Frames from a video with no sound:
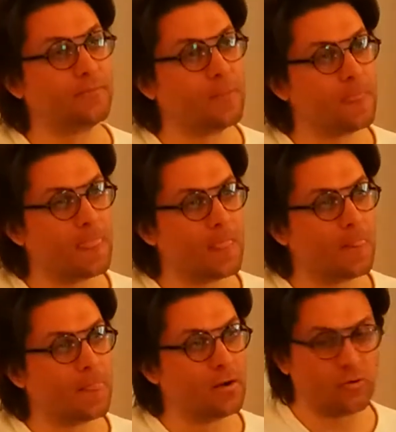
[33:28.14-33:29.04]

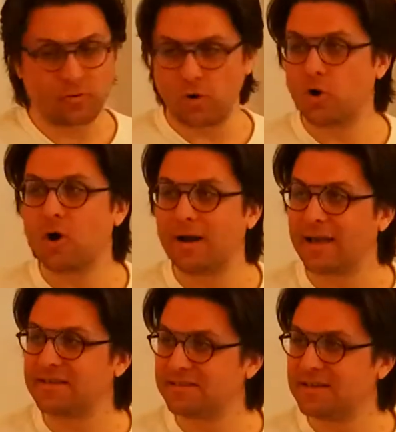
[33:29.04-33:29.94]
offering a
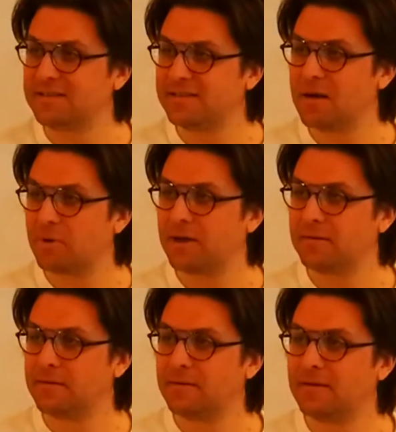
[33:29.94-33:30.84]
death to God, he
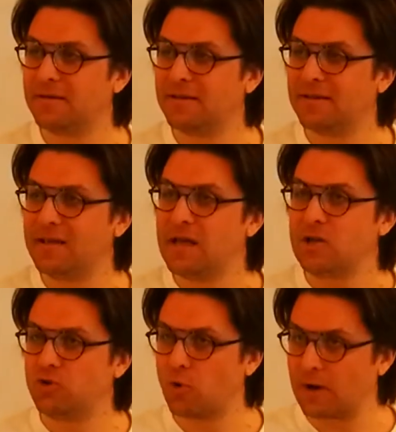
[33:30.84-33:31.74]
was offering the life
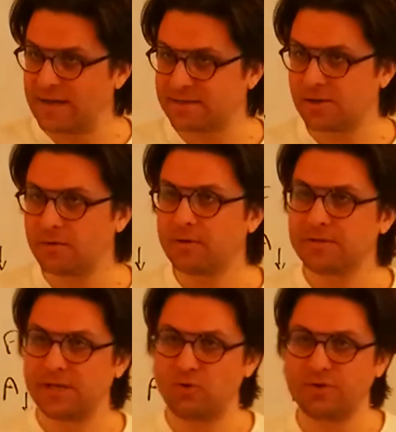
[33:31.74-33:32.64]
of his
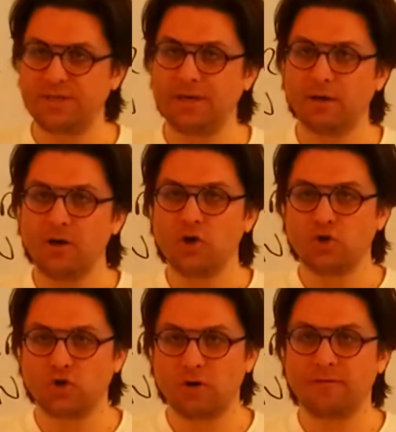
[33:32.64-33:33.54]
son.
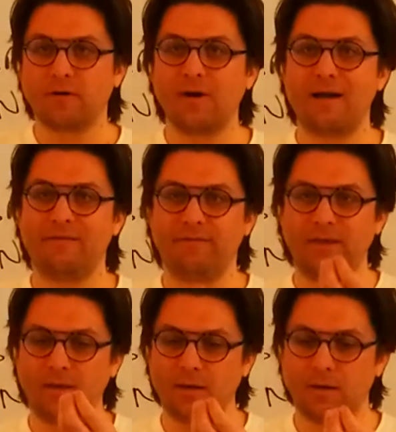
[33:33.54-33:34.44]

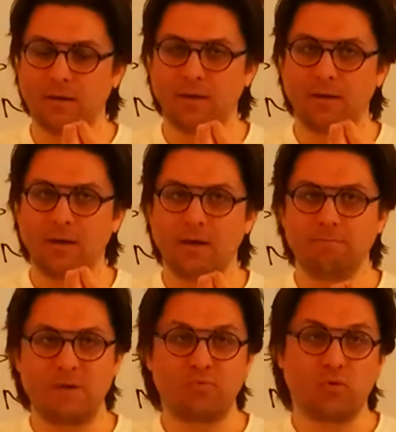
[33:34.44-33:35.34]
So the
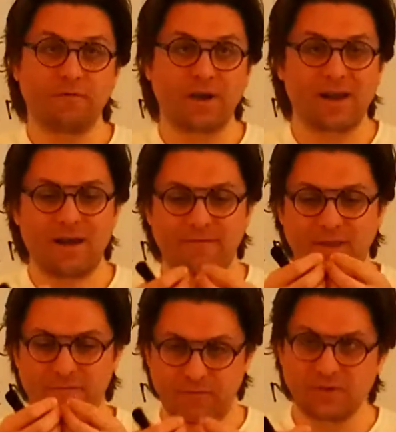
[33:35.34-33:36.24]
ashes are to say,
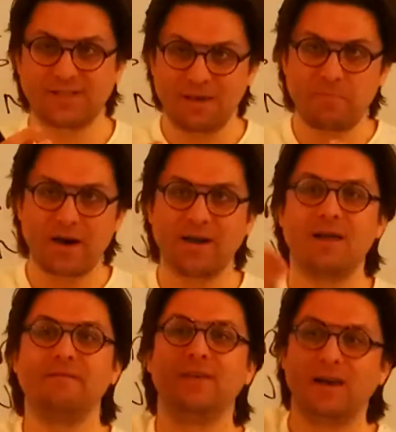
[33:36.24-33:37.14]
I offer
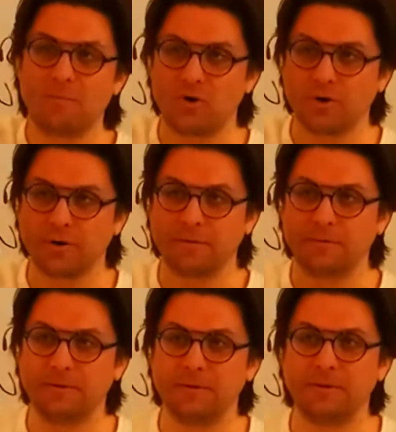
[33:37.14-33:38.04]
life.
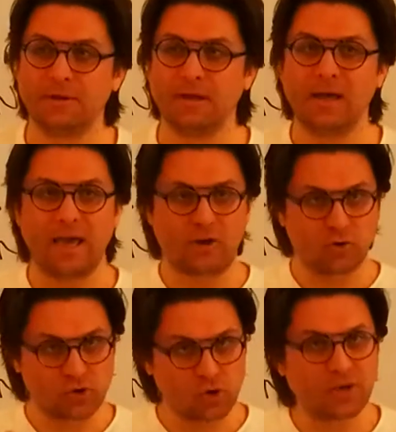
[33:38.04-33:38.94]
But to offer
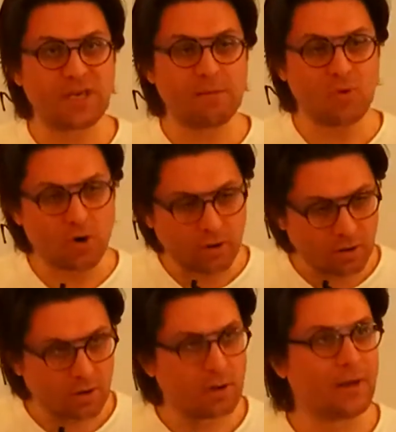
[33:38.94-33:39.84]
life, you have to
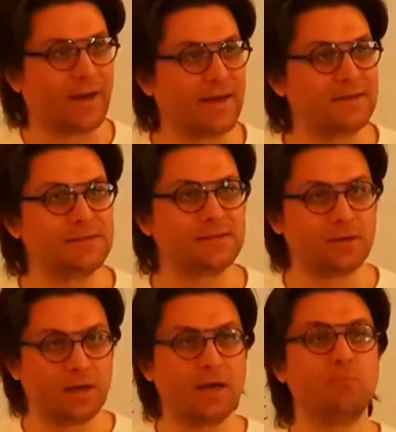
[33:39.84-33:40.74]
separate
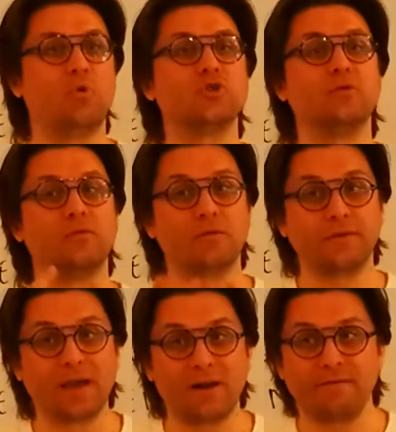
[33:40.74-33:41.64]
life and death.
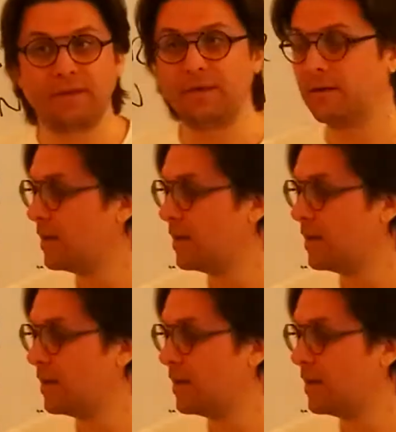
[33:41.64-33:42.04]
And